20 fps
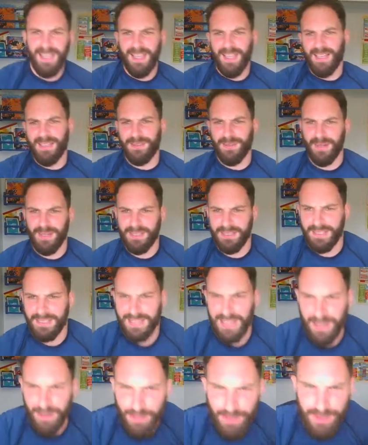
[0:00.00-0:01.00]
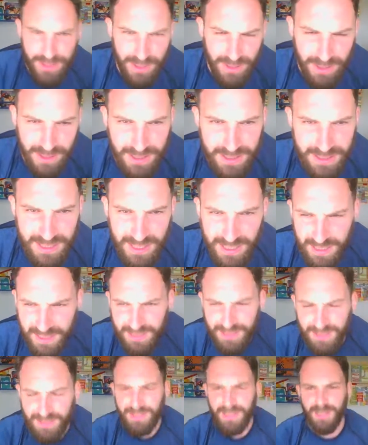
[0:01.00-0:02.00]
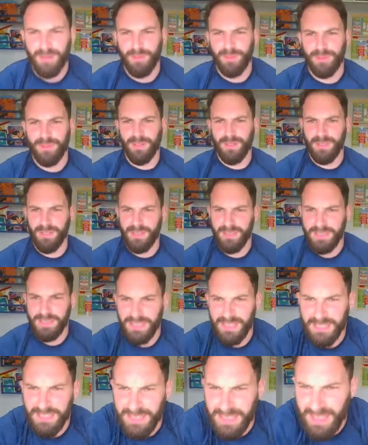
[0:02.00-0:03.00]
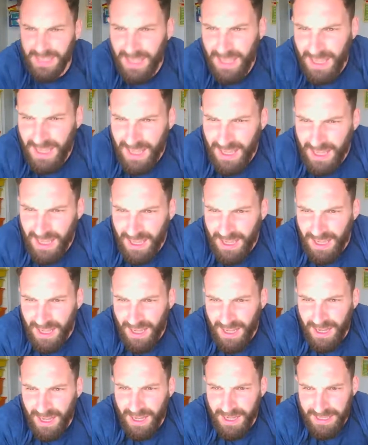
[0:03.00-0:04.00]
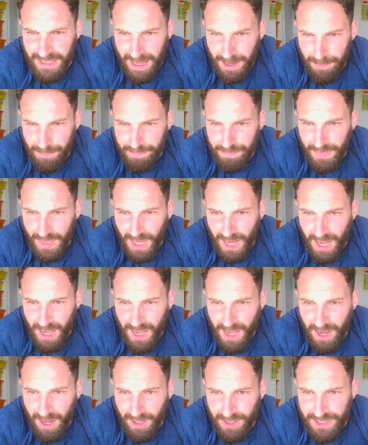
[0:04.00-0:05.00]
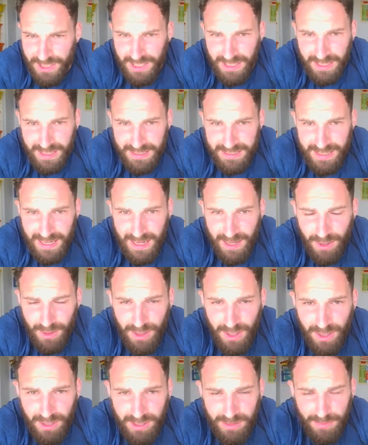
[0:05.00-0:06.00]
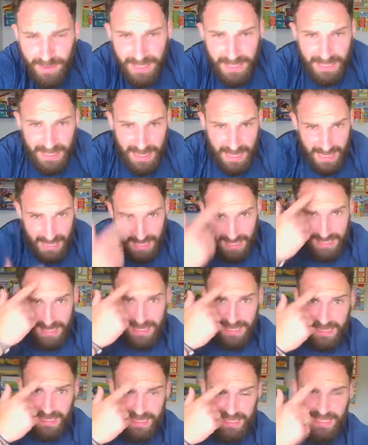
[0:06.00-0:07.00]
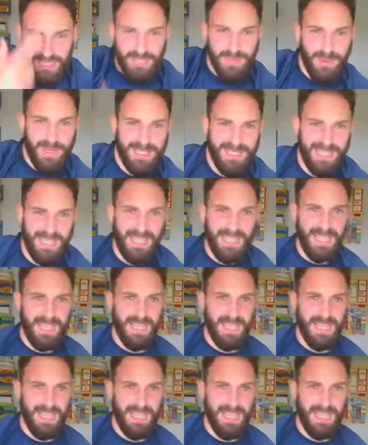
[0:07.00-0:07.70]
as well as the downward dog, because they can do downward dog nice and easy. Yep. Archie is now, like me, sweating.